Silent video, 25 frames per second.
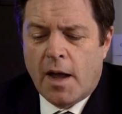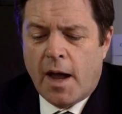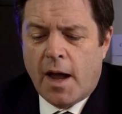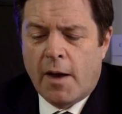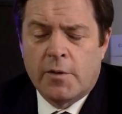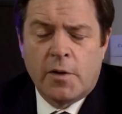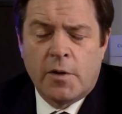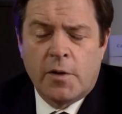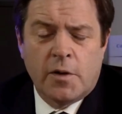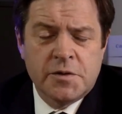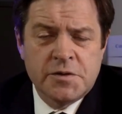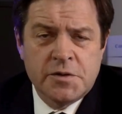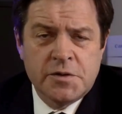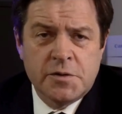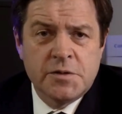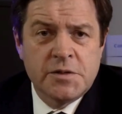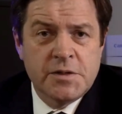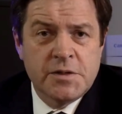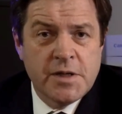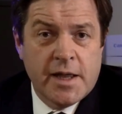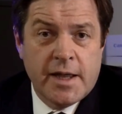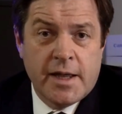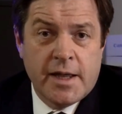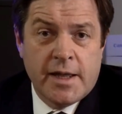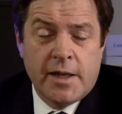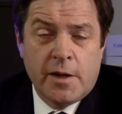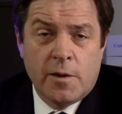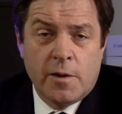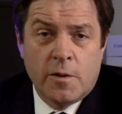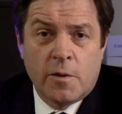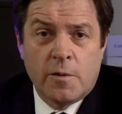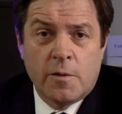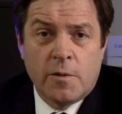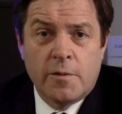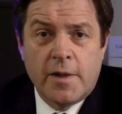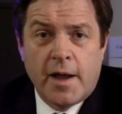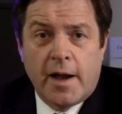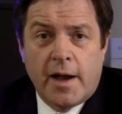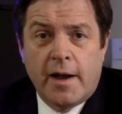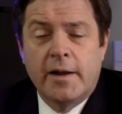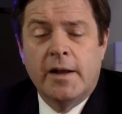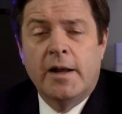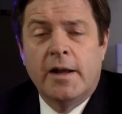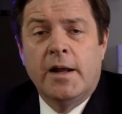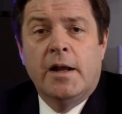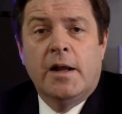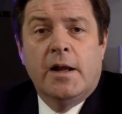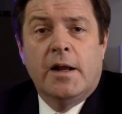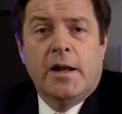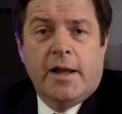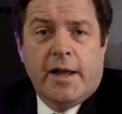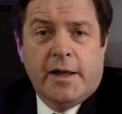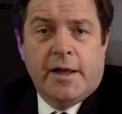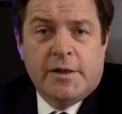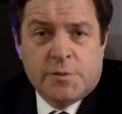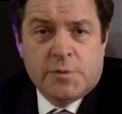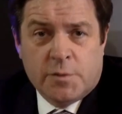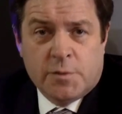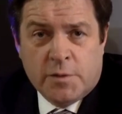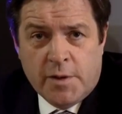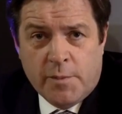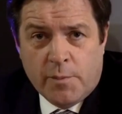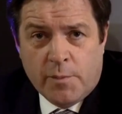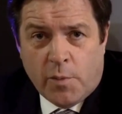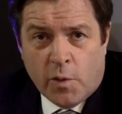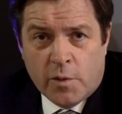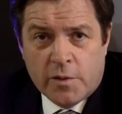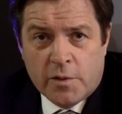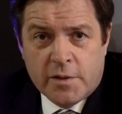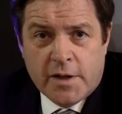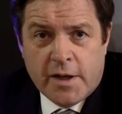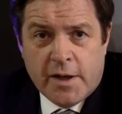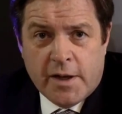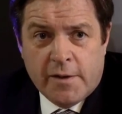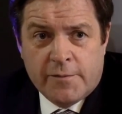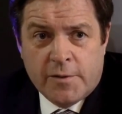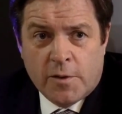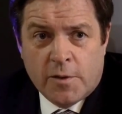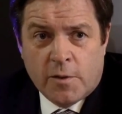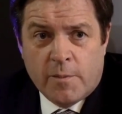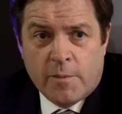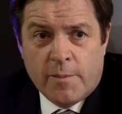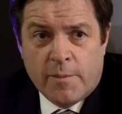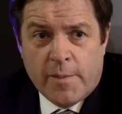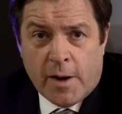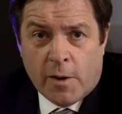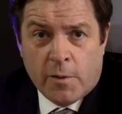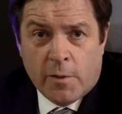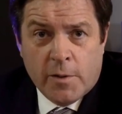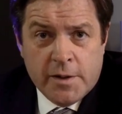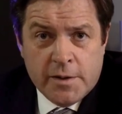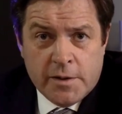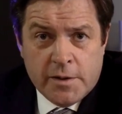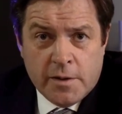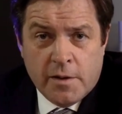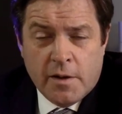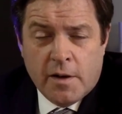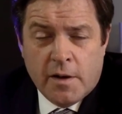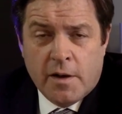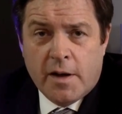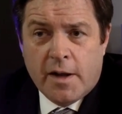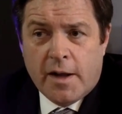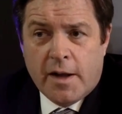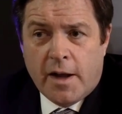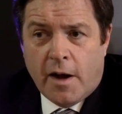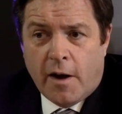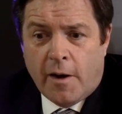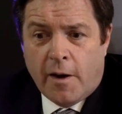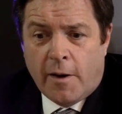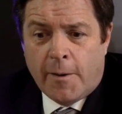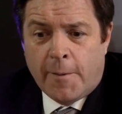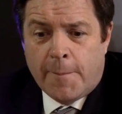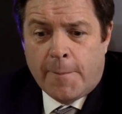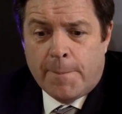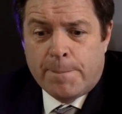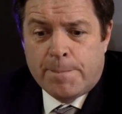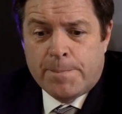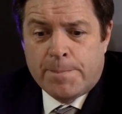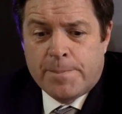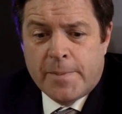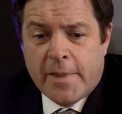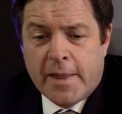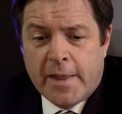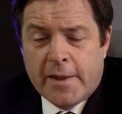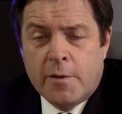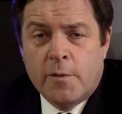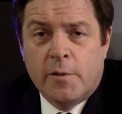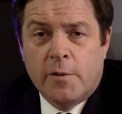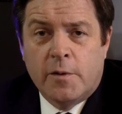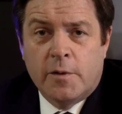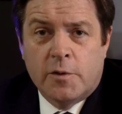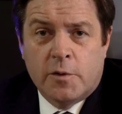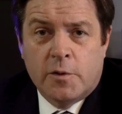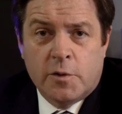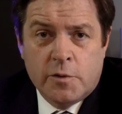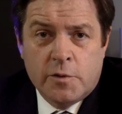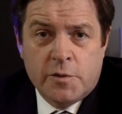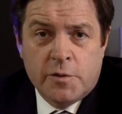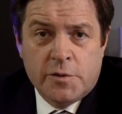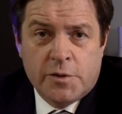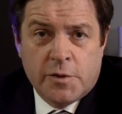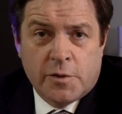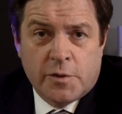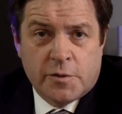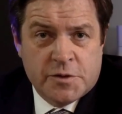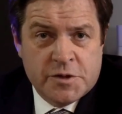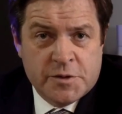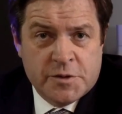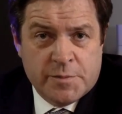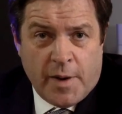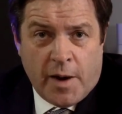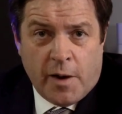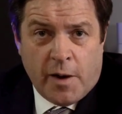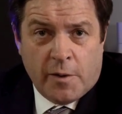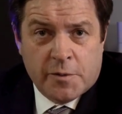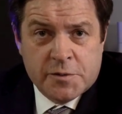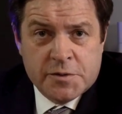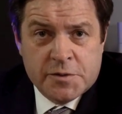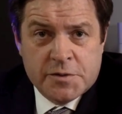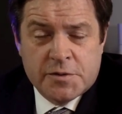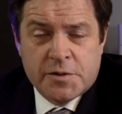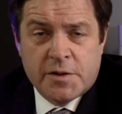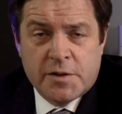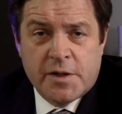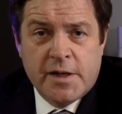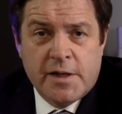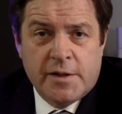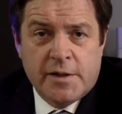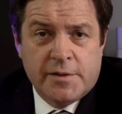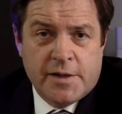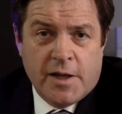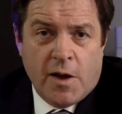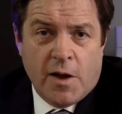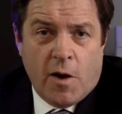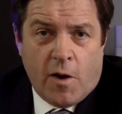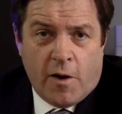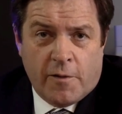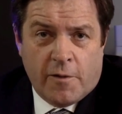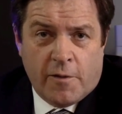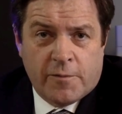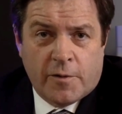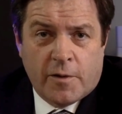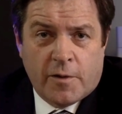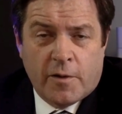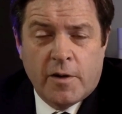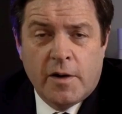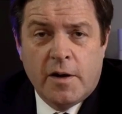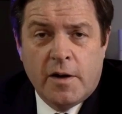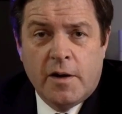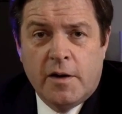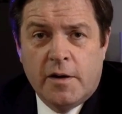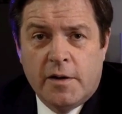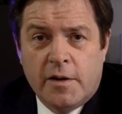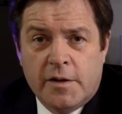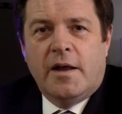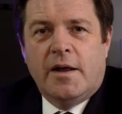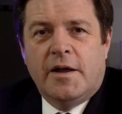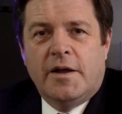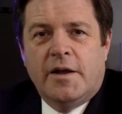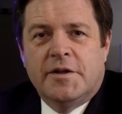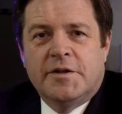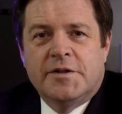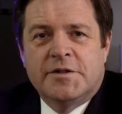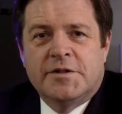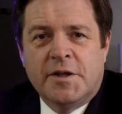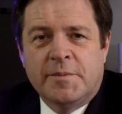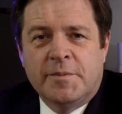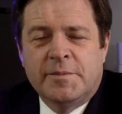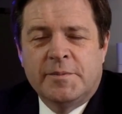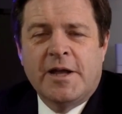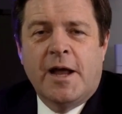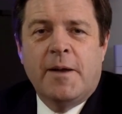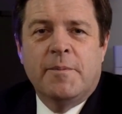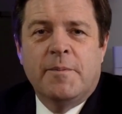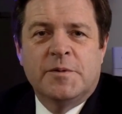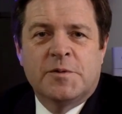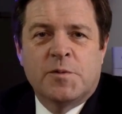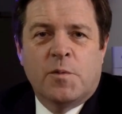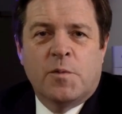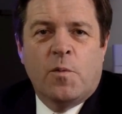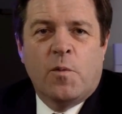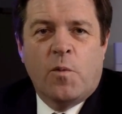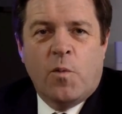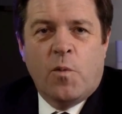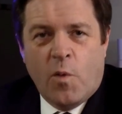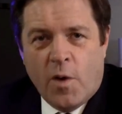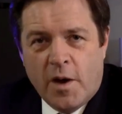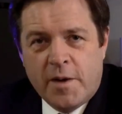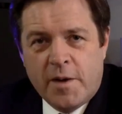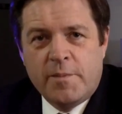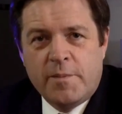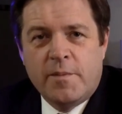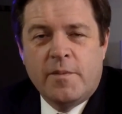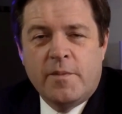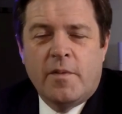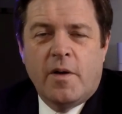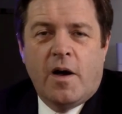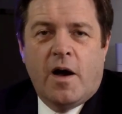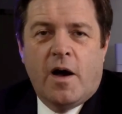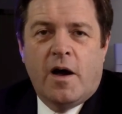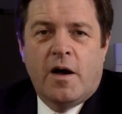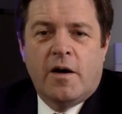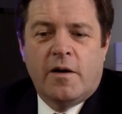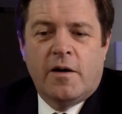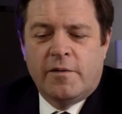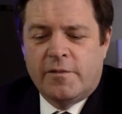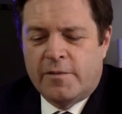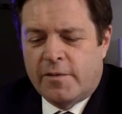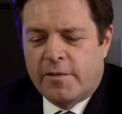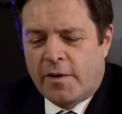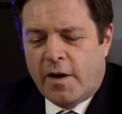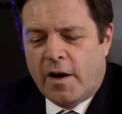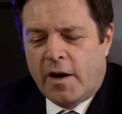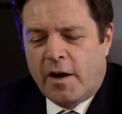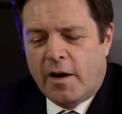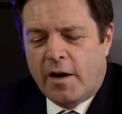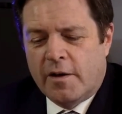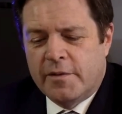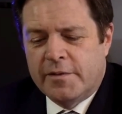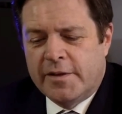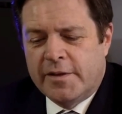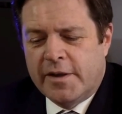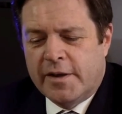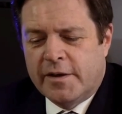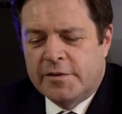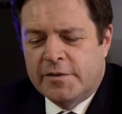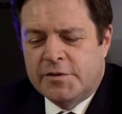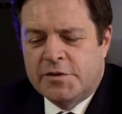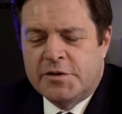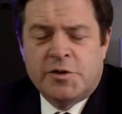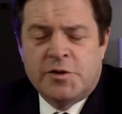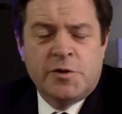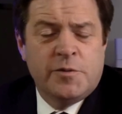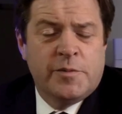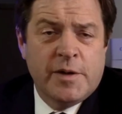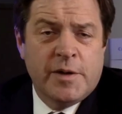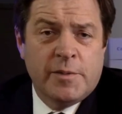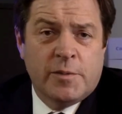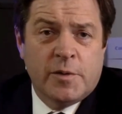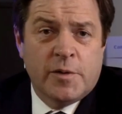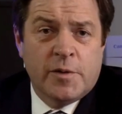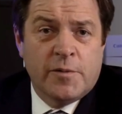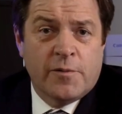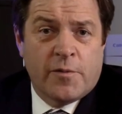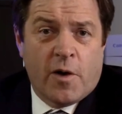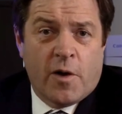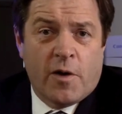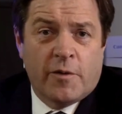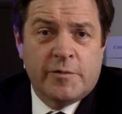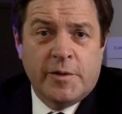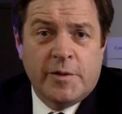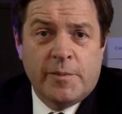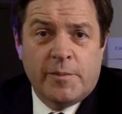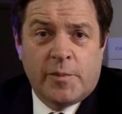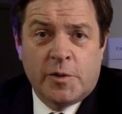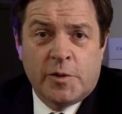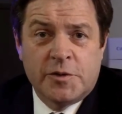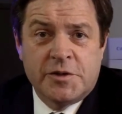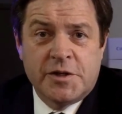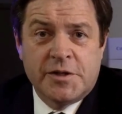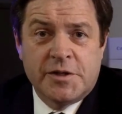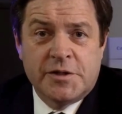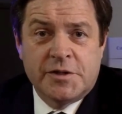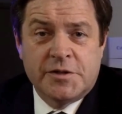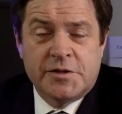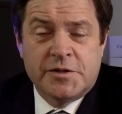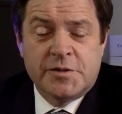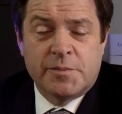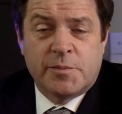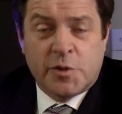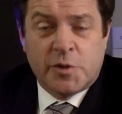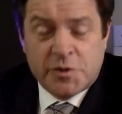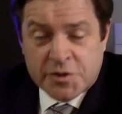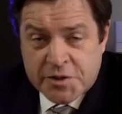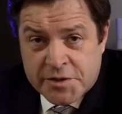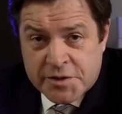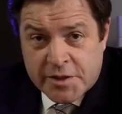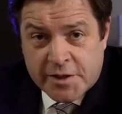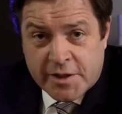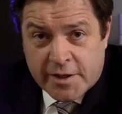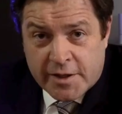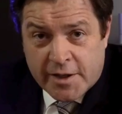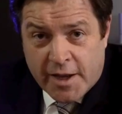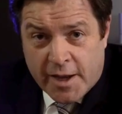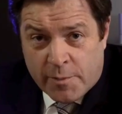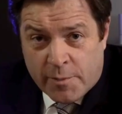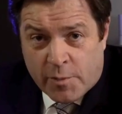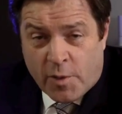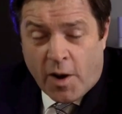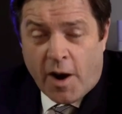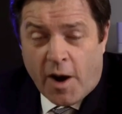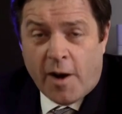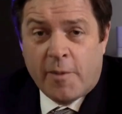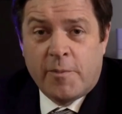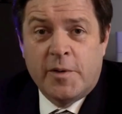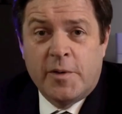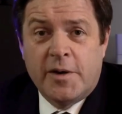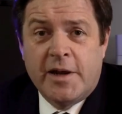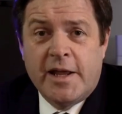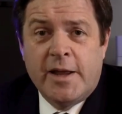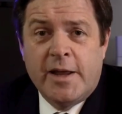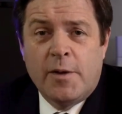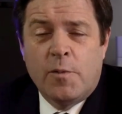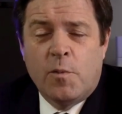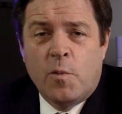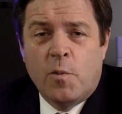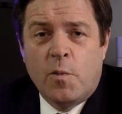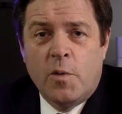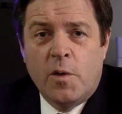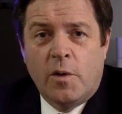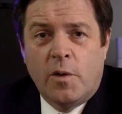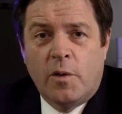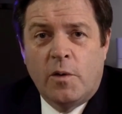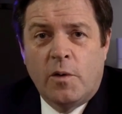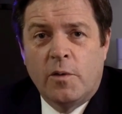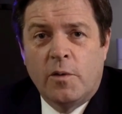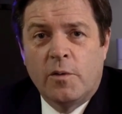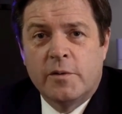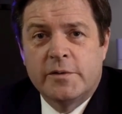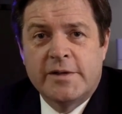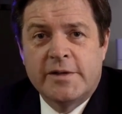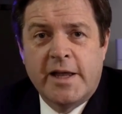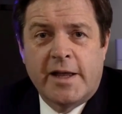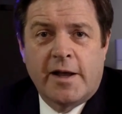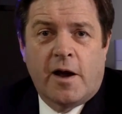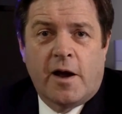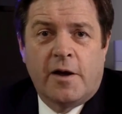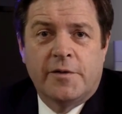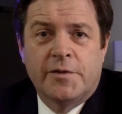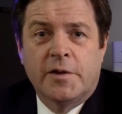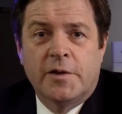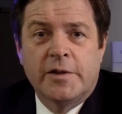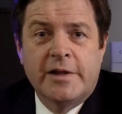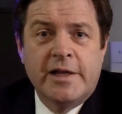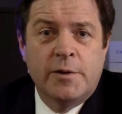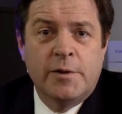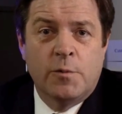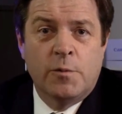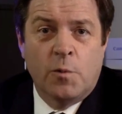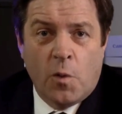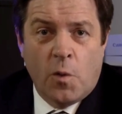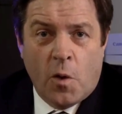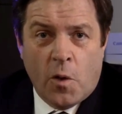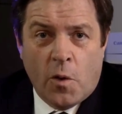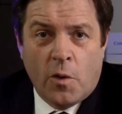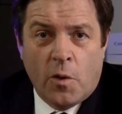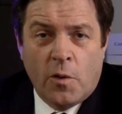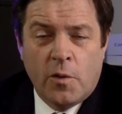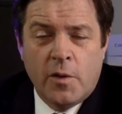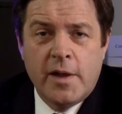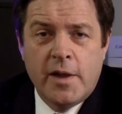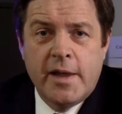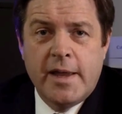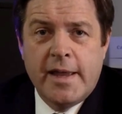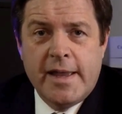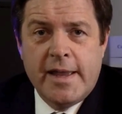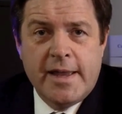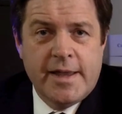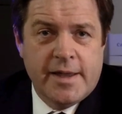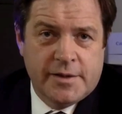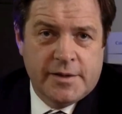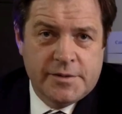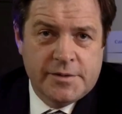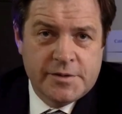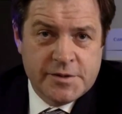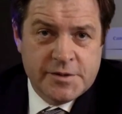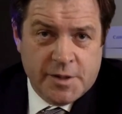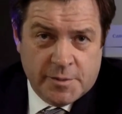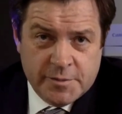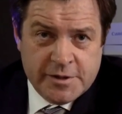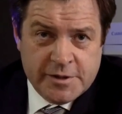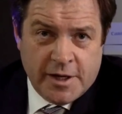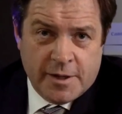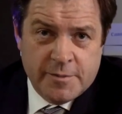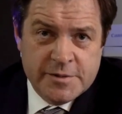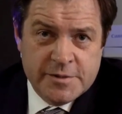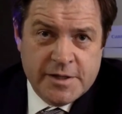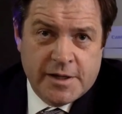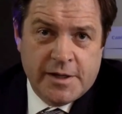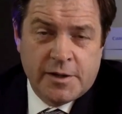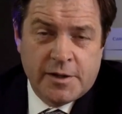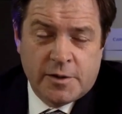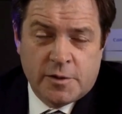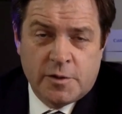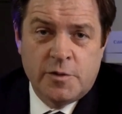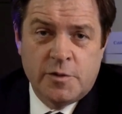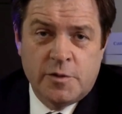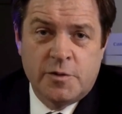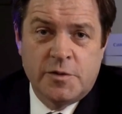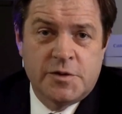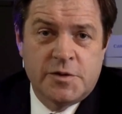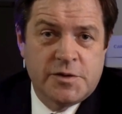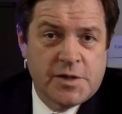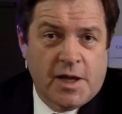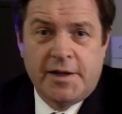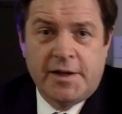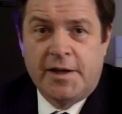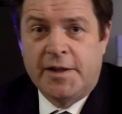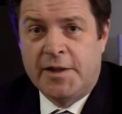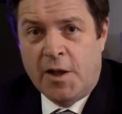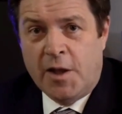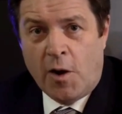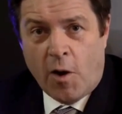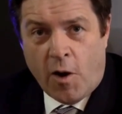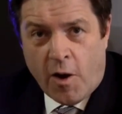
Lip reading: I would also say here that it's really important if you're married that you include your spouse in the offer. Sometimes one of the two people involved in purchasing a property will take on the lead role. And sometimes that includes signing the